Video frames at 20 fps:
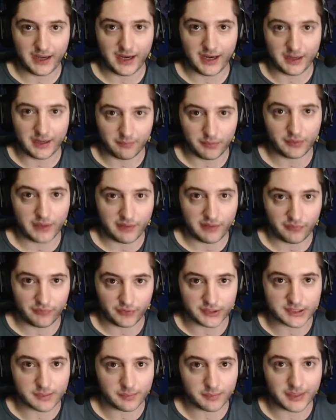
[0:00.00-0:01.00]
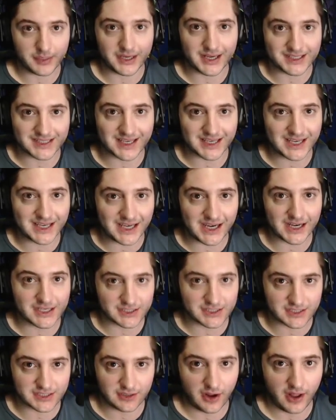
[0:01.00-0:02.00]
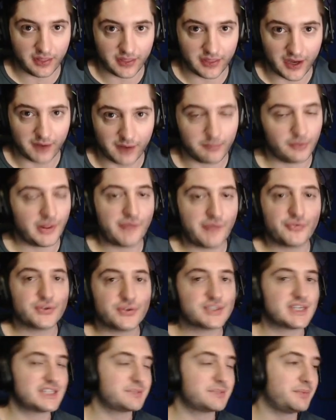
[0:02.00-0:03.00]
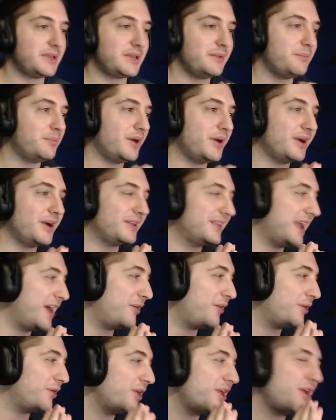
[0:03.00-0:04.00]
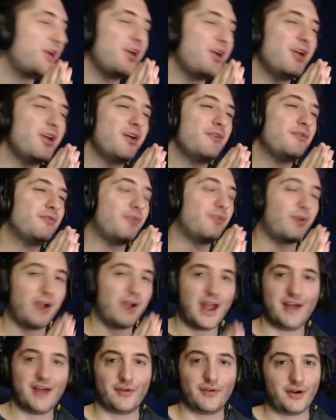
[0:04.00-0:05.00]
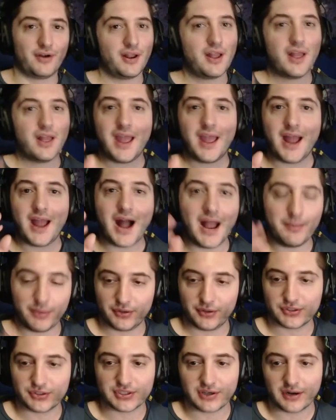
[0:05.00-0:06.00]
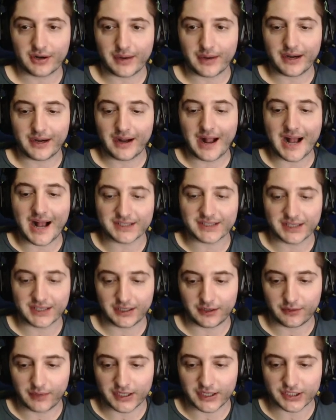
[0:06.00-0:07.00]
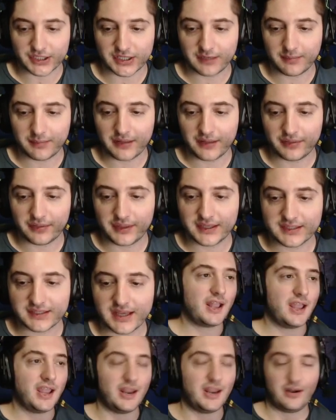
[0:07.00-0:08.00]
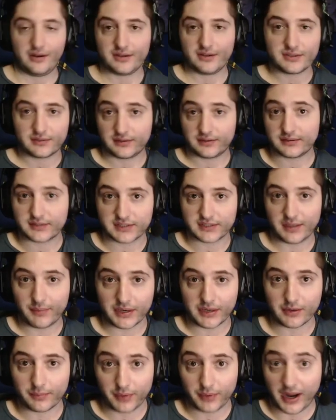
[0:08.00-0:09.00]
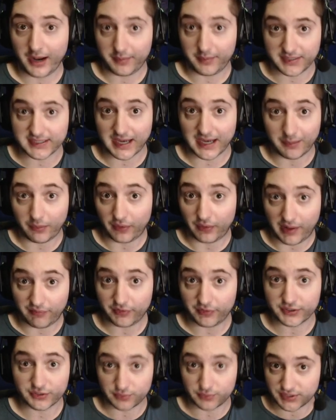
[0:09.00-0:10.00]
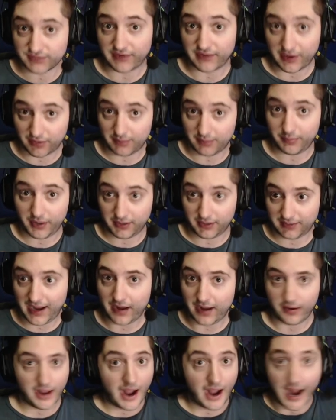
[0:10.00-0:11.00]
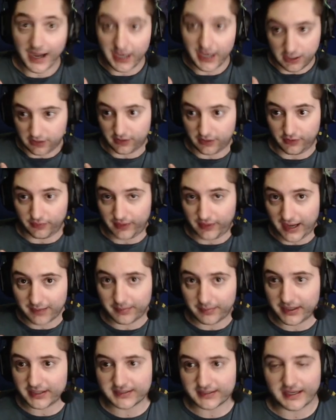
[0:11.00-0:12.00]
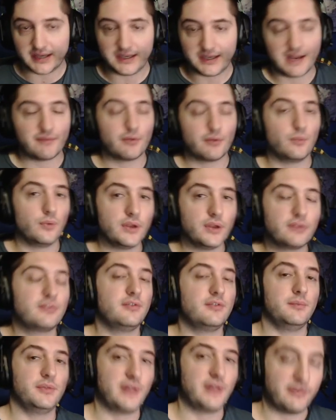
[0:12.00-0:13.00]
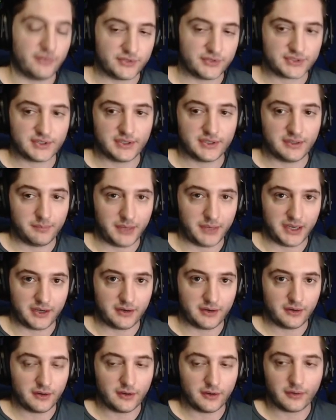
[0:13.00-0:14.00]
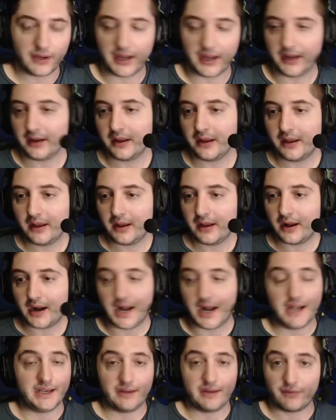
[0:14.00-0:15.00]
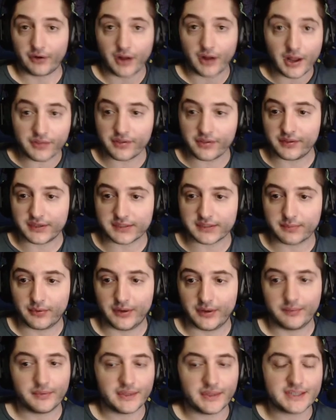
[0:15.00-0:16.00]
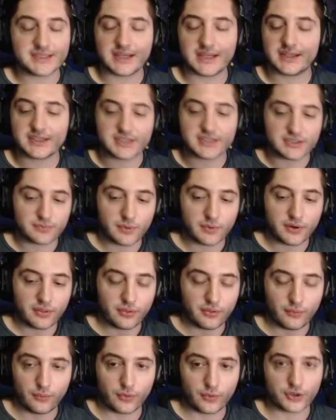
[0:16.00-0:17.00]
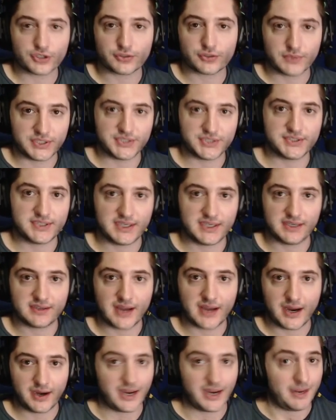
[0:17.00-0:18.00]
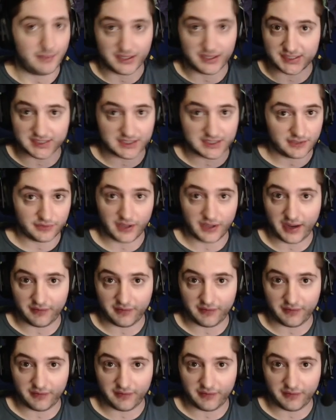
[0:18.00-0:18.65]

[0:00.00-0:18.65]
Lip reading: in Malevolence because he is not there. Malevolence has been bugged out forever. I posted on Reddit asking a question about this, and somebody replied to me saying Malevolence was very bugged out. I didn't know that because I never went to Malevolence on the beta, okay? I never got to this point, but they said this is one of the worst regions of the entire game. It's still not